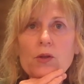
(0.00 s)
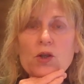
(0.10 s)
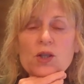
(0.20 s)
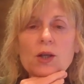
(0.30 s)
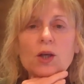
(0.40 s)

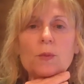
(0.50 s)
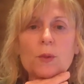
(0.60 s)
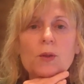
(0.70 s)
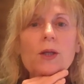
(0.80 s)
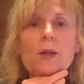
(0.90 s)
just the
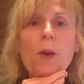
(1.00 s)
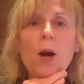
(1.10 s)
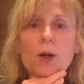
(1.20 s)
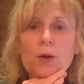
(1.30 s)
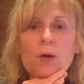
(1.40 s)
community
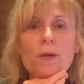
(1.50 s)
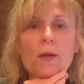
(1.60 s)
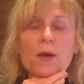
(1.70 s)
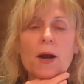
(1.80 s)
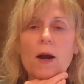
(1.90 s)
partner
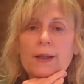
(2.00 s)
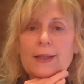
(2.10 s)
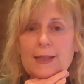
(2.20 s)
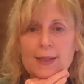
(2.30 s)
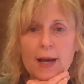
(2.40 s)
that they are in
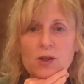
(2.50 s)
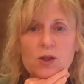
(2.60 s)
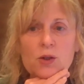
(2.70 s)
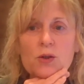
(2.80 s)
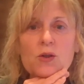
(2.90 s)

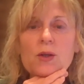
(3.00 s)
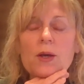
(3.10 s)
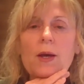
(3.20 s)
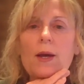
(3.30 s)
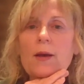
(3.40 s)
disasters.
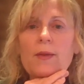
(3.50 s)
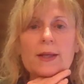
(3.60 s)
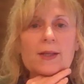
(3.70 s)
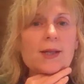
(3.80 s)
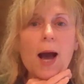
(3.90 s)

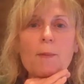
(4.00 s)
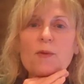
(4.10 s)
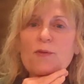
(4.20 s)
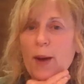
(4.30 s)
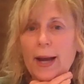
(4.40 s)
That's top
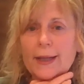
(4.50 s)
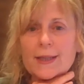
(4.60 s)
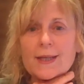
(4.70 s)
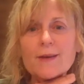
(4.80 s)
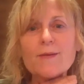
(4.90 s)
of
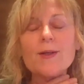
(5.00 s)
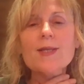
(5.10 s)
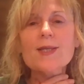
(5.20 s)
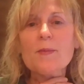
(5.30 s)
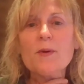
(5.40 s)
mind given
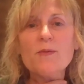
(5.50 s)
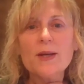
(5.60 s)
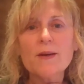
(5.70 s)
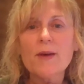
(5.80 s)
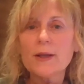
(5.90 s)
some of
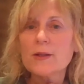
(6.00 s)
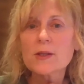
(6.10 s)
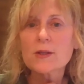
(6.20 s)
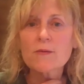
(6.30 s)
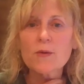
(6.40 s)
the
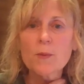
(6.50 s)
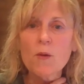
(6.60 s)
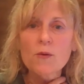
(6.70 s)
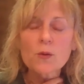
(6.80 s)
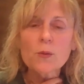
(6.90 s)
events from
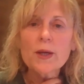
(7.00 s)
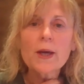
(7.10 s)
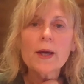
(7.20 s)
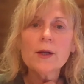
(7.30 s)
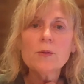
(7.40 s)
over the
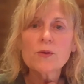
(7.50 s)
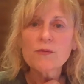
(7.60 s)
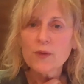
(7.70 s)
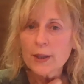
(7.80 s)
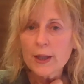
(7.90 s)
weekend with
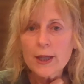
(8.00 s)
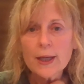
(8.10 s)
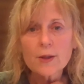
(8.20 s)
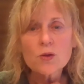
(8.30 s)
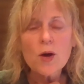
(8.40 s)

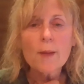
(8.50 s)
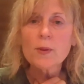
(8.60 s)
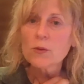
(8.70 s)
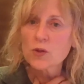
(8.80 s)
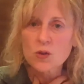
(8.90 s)
flooding and
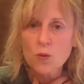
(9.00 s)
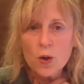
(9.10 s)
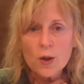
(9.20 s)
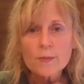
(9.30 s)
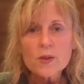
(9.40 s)
tropical
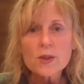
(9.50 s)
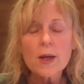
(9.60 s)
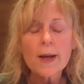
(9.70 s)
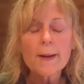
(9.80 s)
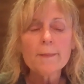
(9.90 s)
storms.
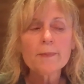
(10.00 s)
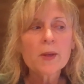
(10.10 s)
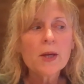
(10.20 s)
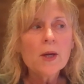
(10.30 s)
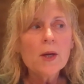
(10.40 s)
Um,
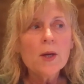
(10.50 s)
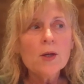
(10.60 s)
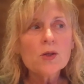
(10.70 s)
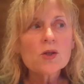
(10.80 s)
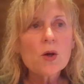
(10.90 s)

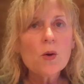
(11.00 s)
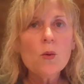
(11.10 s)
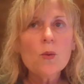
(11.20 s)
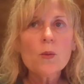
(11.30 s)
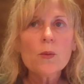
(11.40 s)

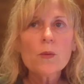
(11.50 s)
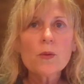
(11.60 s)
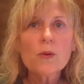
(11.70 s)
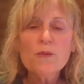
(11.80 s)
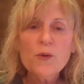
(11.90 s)
so
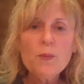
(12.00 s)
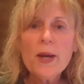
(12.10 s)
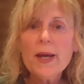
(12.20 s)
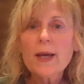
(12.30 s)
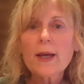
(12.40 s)
the food
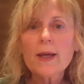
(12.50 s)
bank